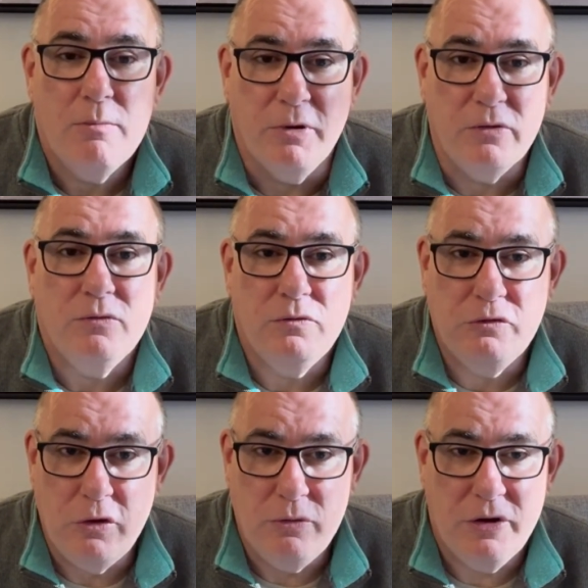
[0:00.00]
but
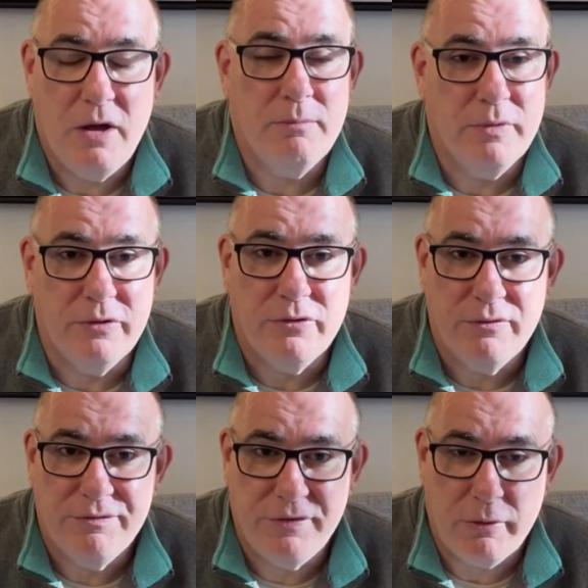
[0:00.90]
do the numbers,
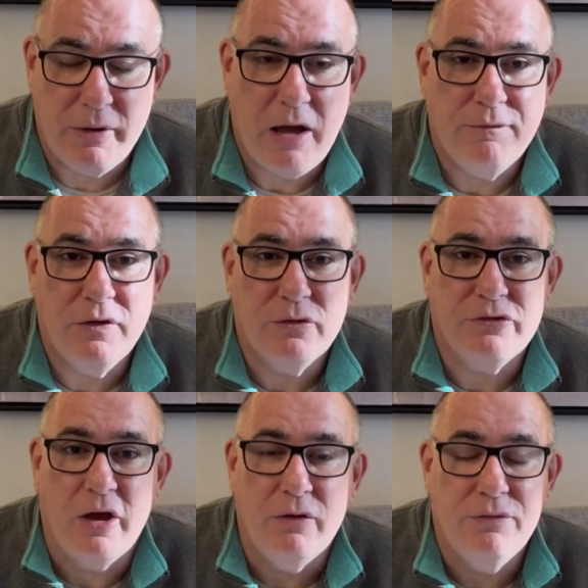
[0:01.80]
figure it out for
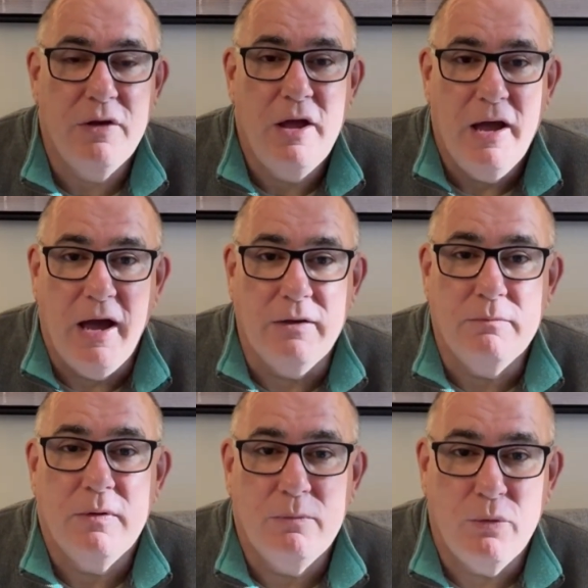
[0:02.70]
yourself, and
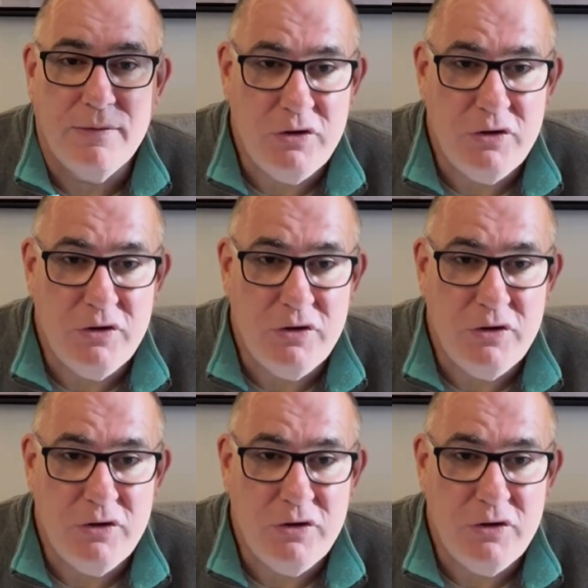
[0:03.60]
whatever